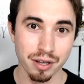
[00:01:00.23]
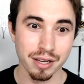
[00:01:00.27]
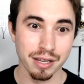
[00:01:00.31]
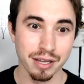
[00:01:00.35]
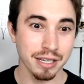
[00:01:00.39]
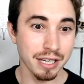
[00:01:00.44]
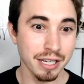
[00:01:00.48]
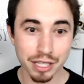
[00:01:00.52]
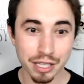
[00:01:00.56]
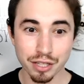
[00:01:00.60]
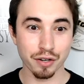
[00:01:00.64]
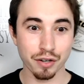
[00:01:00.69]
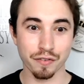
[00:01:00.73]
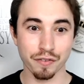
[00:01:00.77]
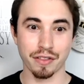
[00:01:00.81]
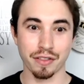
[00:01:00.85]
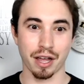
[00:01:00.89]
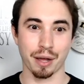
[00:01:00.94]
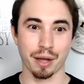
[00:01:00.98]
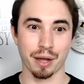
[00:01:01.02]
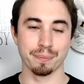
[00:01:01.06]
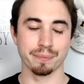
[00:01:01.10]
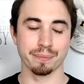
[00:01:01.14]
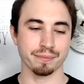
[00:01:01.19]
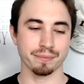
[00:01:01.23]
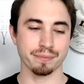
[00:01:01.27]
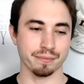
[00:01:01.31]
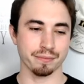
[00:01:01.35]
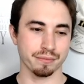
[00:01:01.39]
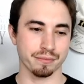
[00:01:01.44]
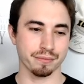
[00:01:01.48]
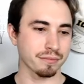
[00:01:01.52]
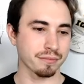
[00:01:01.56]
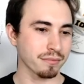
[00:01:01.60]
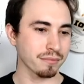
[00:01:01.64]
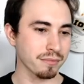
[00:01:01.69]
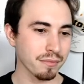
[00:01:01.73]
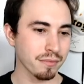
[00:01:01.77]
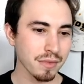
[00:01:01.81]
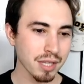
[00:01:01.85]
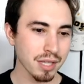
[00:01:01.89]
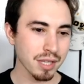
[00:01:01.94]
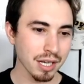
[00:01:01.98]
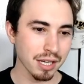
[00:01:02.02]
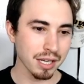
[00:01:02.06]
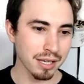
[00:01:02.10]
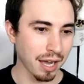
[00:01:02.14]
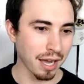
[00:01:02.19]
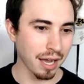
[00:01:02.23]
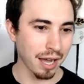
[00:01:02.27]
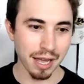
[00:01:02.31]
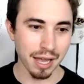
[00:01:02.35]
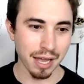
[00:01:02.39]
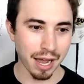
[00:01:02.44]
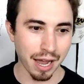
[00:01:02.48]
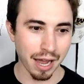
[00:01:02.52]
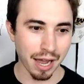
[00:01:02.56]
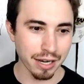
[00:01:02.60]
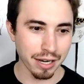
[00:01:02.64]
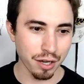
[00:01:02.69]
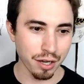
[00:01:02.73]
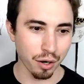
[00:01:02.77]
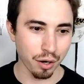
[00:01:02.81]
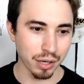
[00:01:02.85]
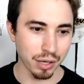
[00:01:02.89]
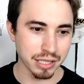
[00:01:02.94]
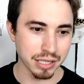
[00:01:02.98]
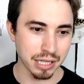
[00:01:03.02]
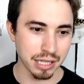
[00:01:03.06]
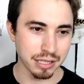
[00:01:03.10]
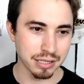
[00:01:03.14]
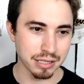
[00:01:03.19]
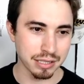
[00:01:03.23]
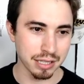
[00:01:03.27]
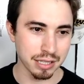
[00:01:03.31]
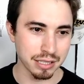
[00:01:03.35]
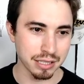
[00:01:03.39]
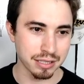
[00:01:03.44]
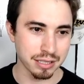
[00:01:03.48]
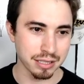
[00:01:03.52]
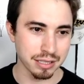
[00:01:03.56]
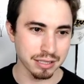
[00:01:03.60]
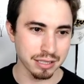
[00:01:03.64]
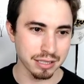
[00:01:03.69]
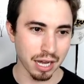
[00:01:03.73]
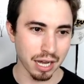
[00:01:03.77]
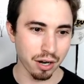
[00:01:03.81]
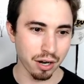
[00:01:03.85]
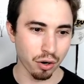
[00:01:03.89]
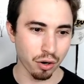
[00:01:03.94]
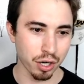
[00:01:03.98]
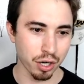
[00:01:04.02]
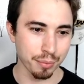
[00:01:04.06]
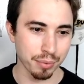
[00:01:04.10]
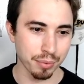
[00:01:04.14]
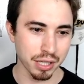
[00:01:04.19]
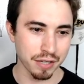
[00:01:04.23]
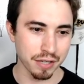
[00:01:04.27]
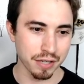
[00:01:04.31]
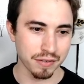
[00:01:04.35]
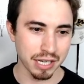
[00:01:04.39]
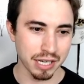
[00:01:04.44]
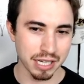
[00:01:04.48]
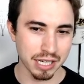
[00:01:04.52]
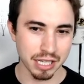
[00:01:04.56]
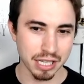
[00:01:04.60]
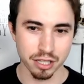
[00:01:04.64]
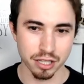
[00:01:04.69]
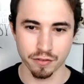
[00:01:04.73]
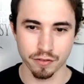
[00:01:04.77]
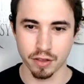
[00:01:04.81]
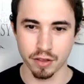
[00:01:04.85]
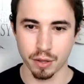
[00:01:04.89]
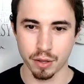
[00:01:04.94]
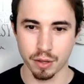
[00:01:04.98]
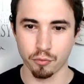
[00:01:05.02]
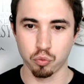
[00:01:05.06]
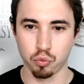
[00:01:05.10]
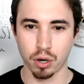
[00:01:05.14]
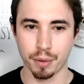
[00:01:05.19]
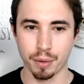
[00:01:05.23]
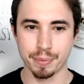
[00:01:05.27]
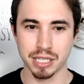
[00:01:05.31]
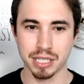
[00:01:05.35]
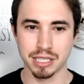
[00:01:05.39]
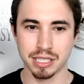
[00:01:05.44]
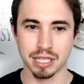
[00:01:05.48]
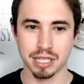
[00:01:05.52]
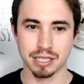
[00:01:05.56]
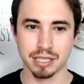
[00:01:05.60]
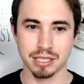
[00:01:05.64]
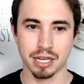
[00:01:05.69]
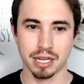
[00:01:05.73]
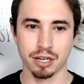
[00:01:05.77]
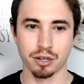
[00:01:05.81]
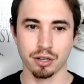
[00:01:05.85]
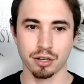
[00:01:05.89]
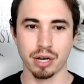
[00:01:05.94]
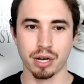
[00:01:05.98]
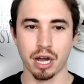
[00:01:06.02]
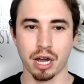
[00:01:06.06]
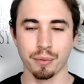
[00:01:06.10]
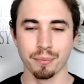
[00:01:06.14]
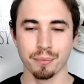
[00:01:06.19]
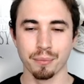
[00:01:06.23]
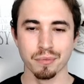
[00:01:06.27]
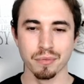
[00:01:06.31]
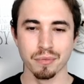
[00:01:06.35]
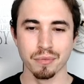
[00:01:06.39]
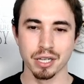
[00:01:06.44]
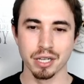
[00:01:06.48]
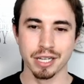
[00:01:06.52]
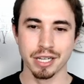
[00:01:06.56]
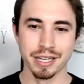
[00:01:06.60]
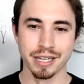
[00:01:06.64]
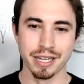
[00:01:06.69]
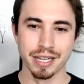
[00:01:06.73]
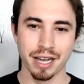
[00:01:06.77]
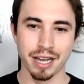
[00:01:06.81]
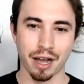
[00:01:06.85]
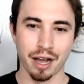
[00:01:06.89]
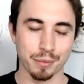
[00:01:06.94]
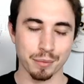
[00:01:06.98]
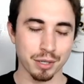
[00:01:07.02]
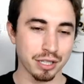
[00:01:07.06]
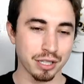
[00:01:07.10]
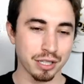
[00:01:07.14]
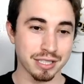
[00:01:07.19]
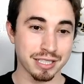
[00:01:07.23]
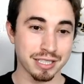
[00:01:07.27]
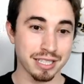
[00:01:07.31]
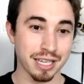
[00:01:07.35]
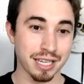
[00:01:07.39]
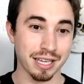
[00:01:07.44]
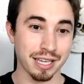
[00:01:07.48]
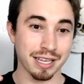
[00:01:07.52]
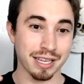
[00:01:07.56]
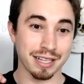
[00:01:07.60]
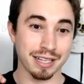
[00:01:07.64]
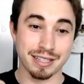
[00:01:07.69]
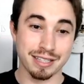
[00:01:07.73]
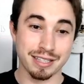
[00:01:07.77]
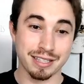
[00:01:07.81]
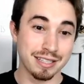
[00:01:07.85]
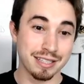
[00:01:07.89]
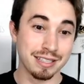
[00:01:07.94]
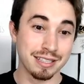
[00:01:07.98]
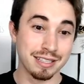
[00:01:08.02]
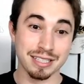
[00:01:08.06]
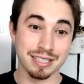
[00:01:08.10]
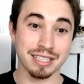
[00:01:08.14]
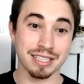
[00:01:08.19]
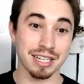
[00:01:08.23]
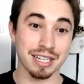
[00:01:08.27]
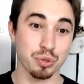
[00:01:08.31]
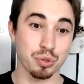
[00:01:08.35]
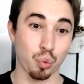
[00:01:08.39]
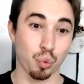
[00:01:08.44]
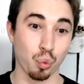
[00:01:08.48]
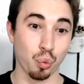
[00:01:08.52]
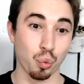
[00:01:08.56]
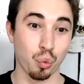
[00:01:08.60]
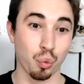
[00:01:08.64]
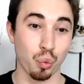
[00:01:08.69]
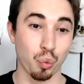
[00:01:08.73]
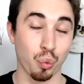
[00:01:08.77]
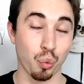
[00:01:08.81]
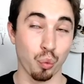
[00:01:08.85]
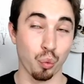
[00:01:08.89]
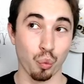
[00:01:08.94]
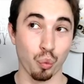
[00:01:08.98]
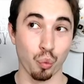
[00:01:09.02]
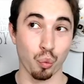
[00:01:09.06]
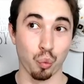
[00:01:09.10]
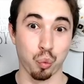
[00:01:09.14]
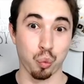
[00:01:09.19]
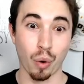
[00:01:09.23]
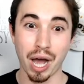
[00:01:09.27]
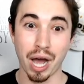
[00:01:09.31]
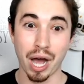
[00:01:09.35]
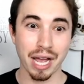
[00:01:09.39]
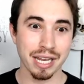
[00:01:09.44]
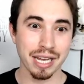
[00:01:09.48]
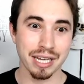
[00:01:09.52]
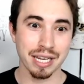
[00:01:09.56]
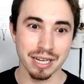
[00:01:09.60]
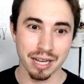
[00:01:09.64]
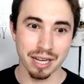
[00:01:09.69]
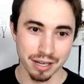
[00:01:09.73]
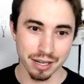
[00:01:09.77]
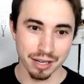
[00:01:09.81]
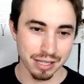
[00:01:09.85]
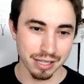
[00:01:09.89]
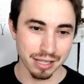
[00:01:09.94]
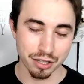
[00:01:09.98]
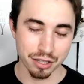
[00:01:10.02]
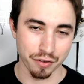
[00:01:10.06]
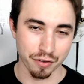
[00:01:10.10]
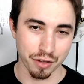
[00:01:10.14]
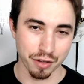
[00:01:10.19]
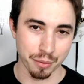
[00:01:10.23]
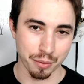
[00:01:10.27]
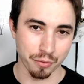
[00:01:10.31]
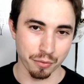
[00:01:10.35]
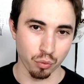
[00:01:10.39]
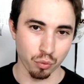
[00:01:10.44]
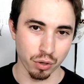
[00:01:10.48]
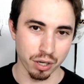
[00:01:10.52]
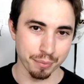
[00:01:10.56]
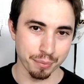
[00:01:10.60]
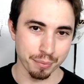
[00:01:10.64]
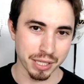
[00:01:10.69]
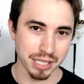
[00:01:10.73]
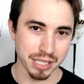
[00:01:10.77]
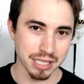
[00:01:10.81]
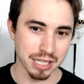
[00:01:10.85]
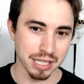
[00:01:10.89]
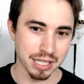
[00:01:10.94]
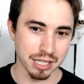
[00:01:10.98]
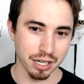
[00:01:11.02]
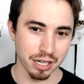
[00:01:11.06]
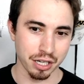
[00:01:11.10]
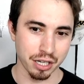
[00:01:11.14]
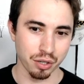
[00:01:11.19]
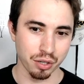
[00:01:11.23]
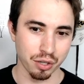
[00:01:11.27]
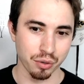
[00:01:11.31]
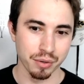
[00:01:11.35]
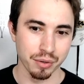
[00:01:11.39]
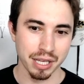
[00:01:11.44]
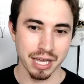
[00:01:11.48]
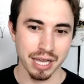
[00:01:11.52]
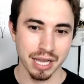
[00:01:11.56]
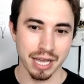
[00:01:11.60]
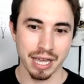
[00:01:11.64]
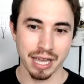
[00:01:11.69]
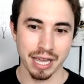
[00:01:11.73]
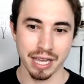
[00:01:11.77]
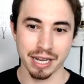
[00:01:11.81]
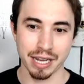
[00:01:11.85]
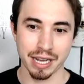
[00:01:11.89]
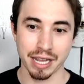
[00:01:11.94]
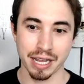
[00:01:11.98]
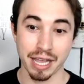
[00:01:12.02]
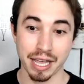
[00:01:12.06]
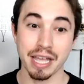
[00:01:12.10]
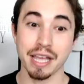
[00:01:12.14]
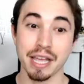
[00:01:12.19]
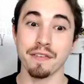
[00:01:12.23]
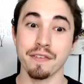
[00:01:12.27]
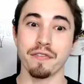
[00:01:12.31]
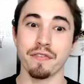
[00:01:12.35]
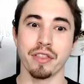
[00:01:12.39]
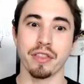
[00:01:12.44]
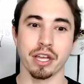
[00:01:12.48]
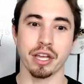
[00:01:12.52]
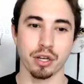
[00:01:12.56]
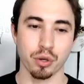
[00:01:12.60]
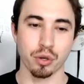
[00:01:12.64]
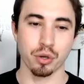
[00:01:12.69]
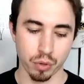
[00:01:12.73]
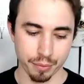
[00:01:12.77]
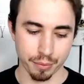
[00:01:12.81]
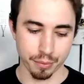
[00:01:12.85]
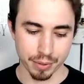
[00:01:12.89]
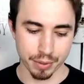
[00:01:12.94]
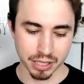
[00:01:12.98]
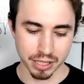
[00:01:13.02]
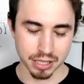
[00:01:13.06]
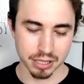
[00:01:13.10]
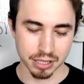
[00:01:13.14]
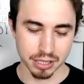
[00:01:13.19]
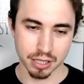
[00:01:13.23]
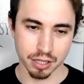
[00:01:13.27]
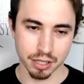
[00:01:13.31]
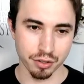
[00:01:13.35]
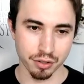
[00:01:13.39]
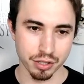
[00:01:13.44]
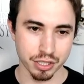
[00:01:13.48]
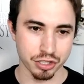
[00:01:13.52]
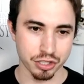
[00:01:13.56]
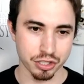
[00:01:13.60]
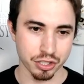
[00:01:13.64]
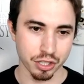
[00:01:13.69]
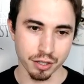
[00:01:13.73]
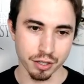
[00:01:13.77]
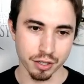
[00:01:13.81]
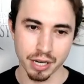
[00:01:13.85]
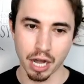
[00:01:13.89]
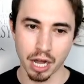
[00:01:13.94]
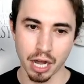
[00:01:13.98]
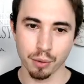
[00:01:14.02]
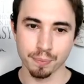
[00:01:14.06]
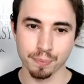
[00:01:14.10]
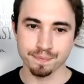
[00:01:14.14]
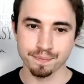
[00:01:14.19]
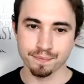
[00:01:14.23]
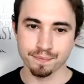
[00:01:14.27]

Neither of them. I, I know it, it's it's it's kind of hard to believe that neither of them have won a Big Ten title. Now, I'm gonna say discuss why not, neither of them have won a Big Ten title and if they could win a Big Ten title this year. Now,